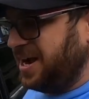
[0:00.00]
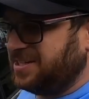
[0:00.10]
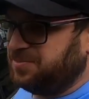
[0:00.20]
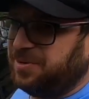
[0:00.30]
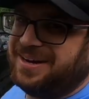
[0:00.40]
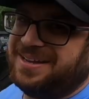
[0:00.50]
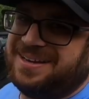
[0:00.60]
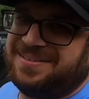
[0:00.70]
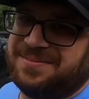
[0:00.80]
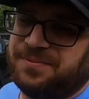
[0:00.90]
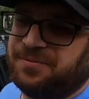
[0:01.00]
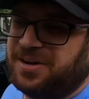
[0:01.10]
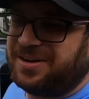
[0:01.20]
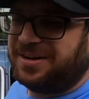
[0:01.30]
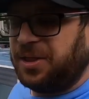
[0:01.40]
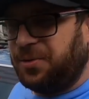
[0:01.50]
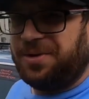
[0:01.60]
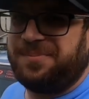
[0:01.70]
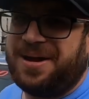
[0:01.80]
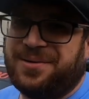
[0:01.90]
aspirated, very low
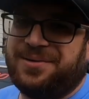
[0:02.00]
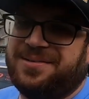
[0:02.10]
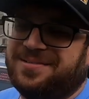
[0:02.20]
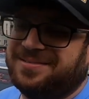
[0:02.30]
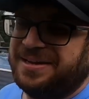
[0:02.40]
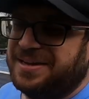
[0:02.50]
on power, and